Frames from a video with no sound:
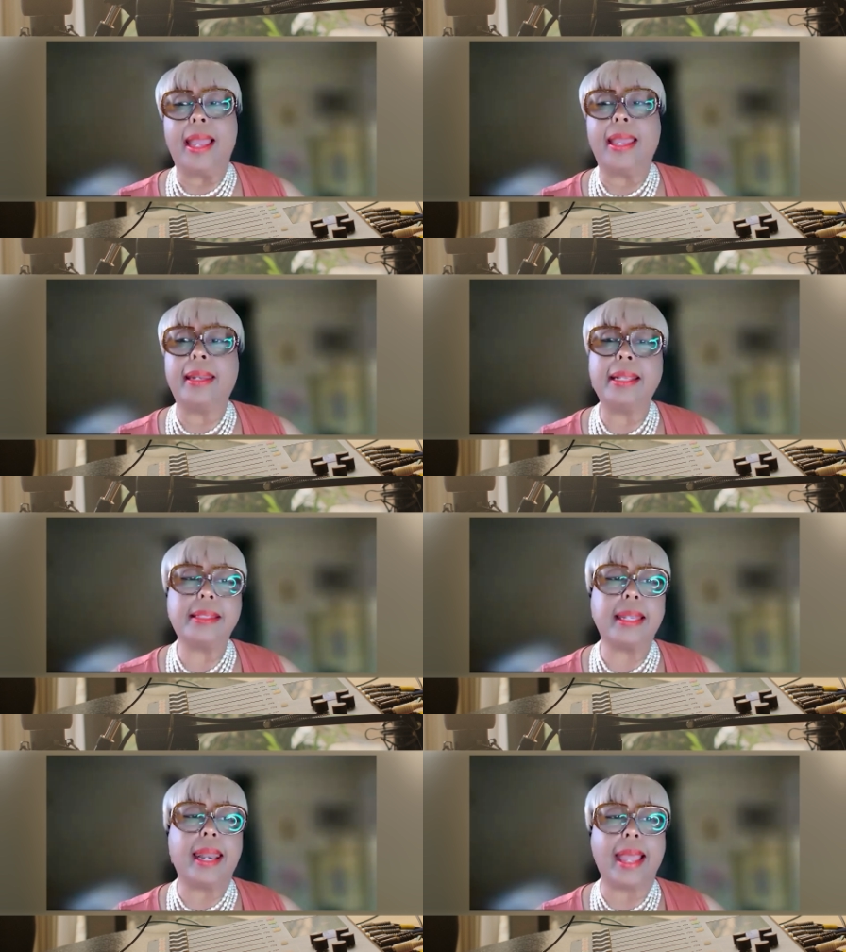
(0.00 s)
And mm-hmm.
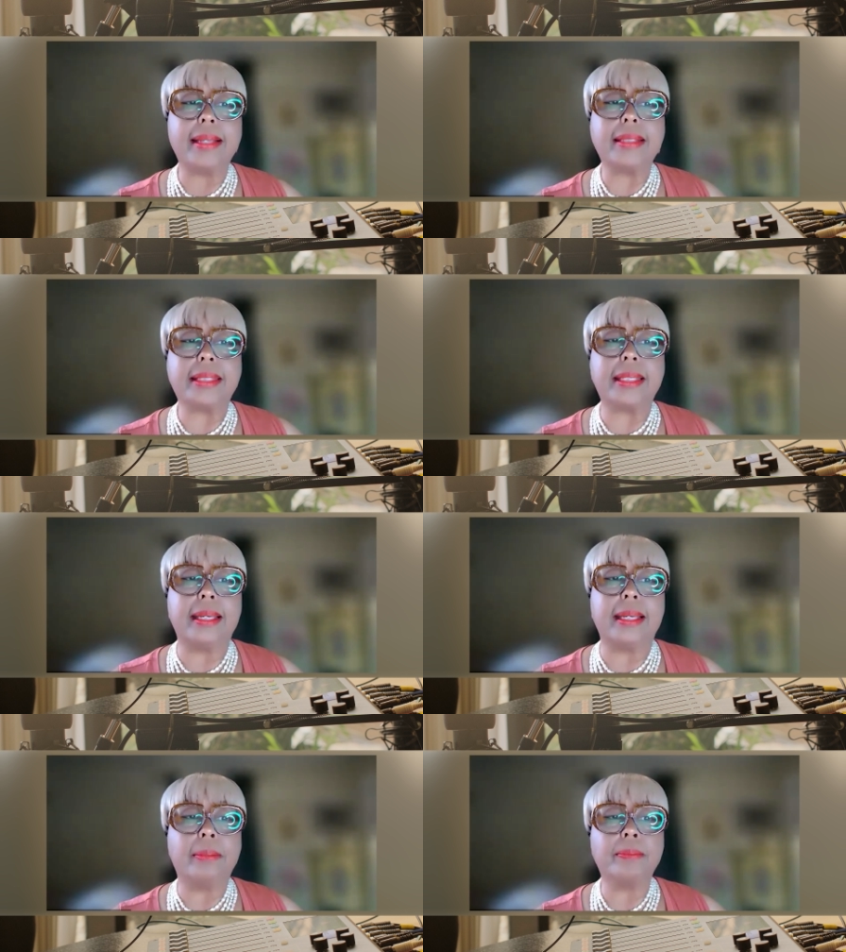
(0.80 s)
his
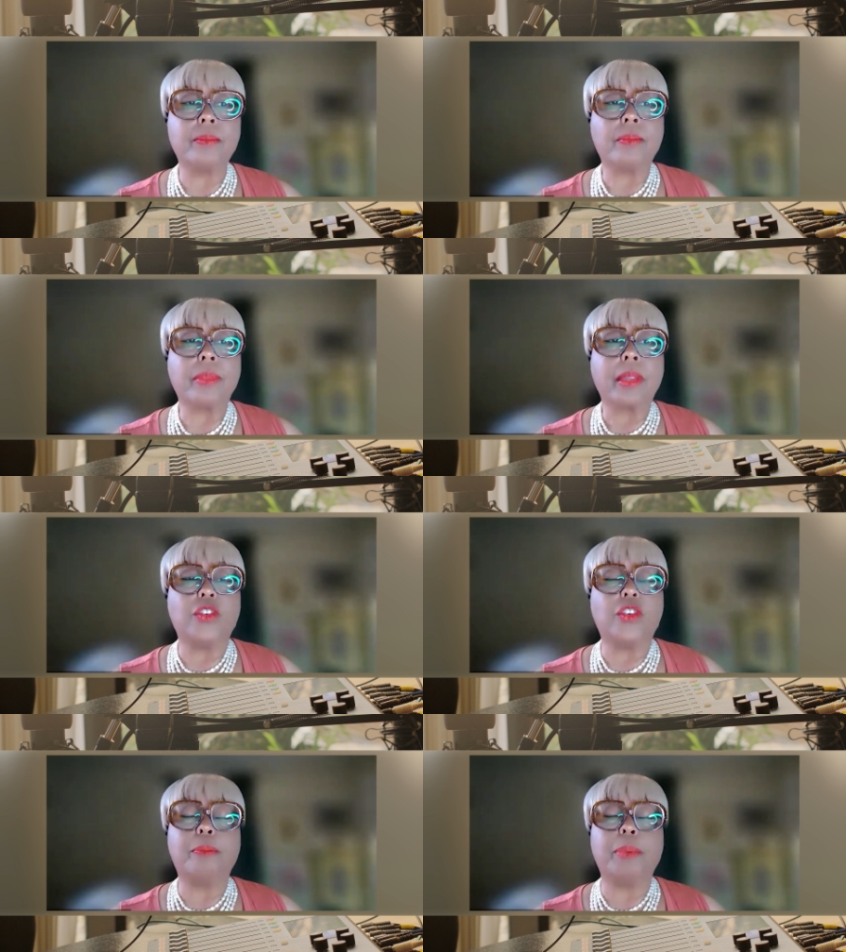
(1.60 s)
legacy
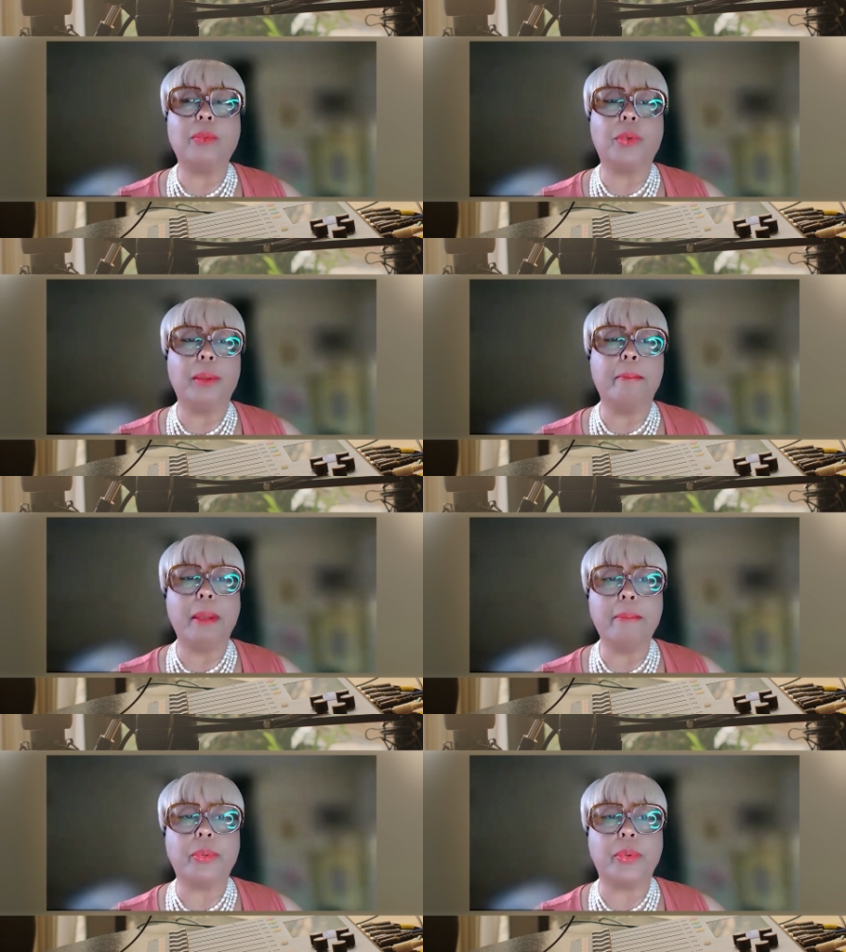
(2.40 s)
should be
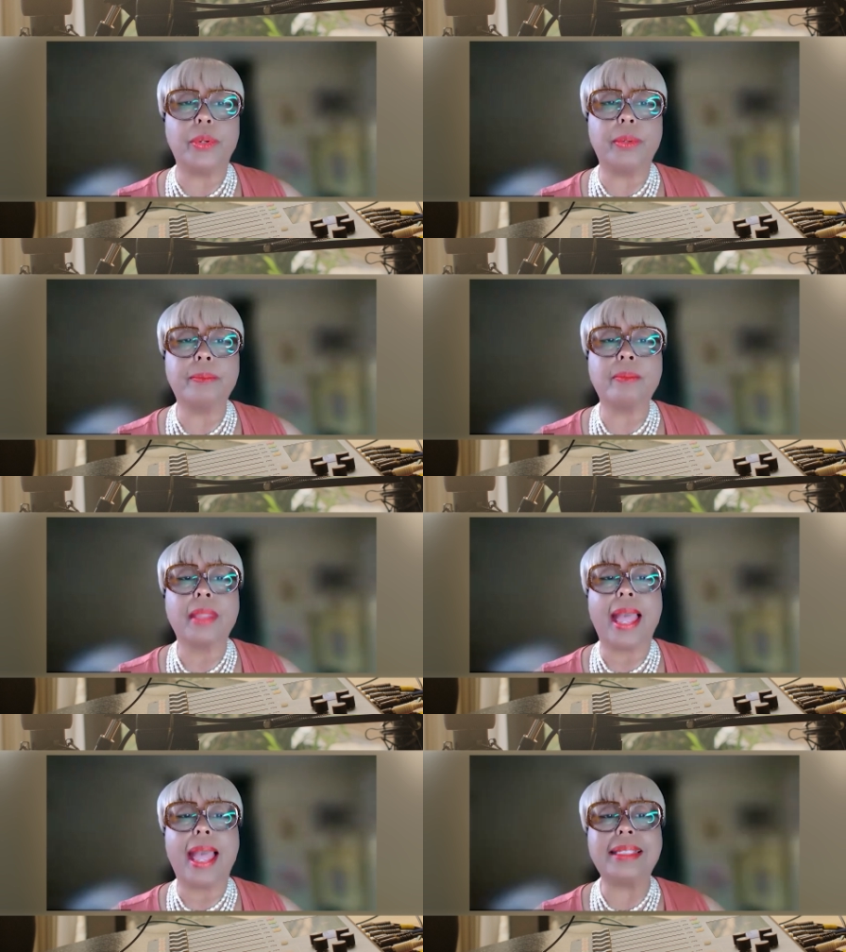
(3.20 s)
remembered
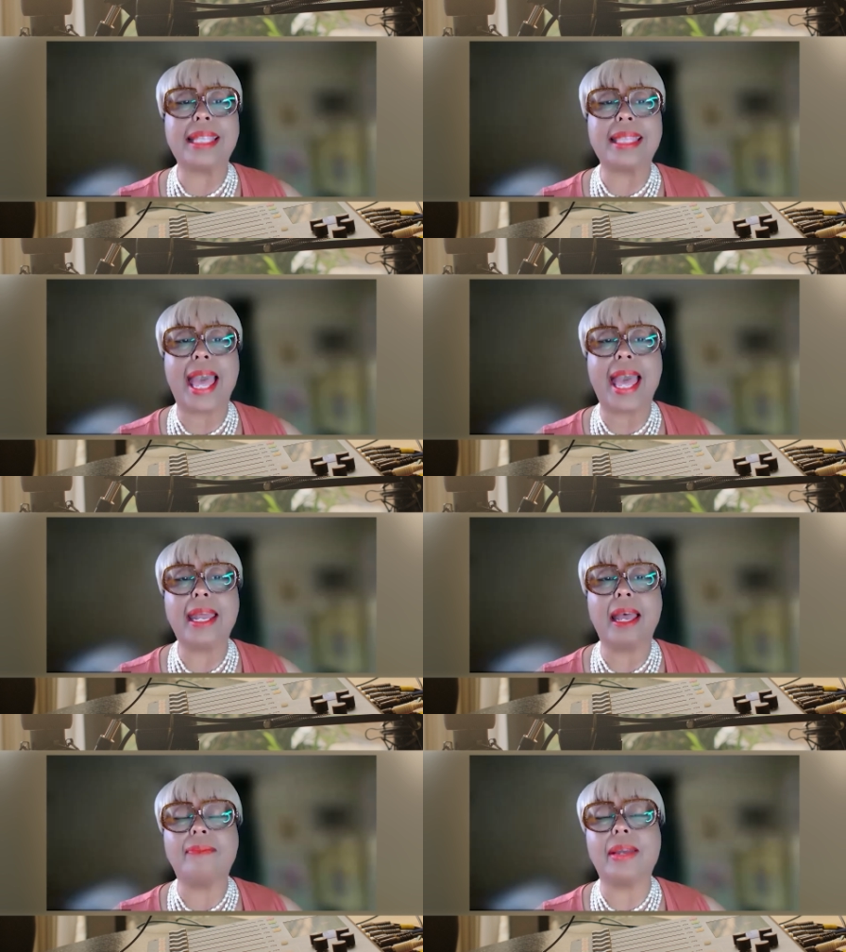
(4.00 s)
as
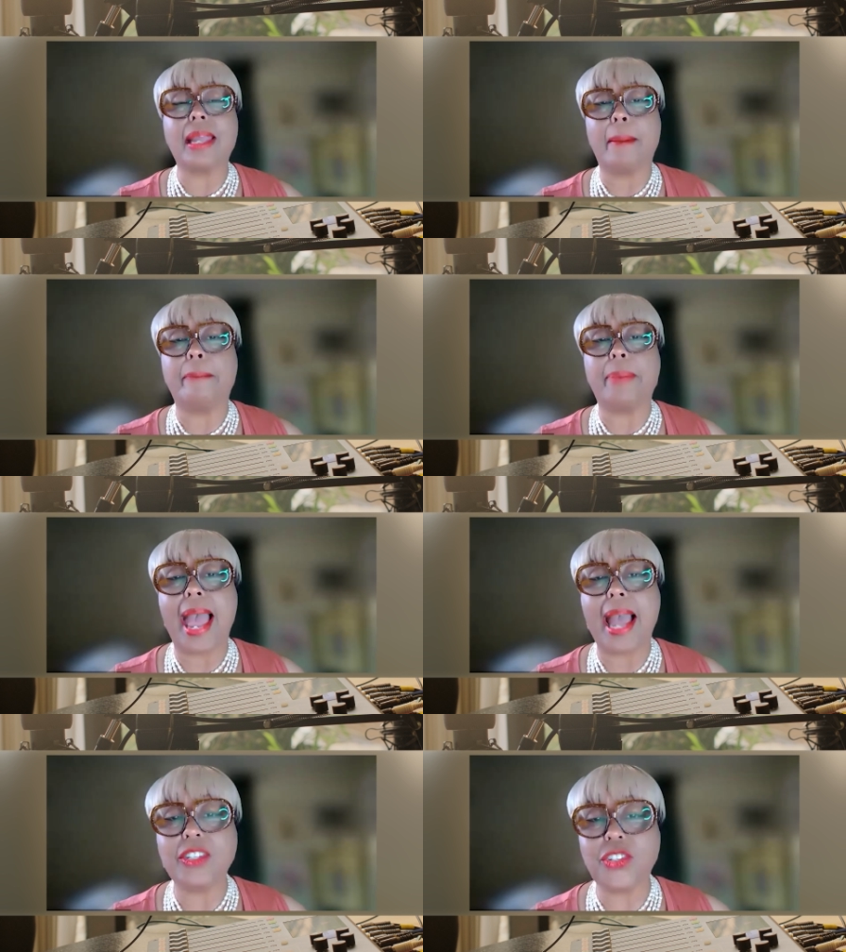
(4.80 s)
that of a
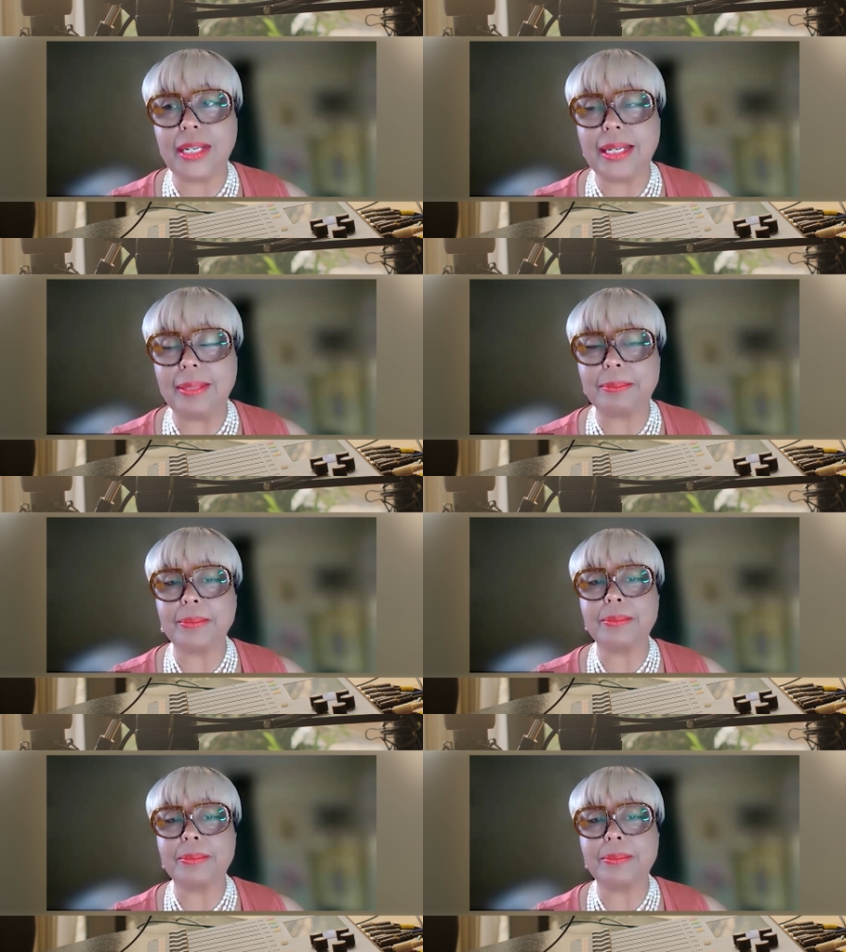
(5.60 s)
compassionate